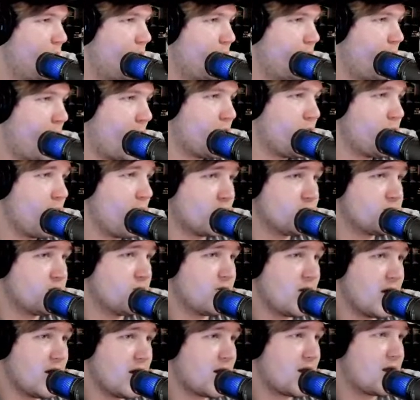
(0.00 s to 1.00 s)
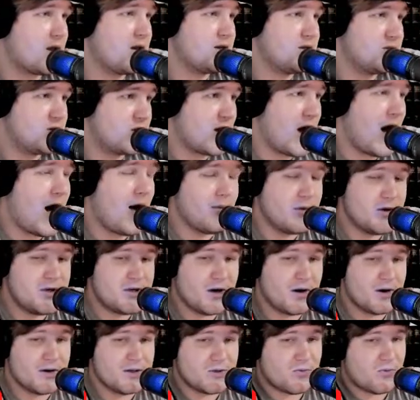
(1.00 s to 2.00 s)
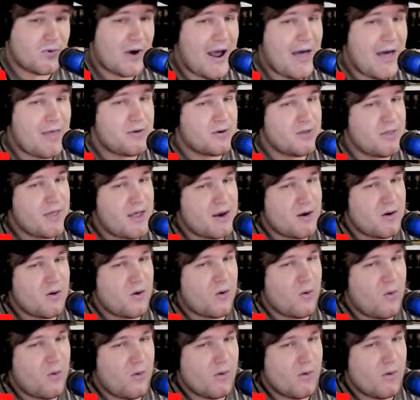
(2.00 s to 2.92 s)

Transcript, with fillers: But you also get commentaries rather than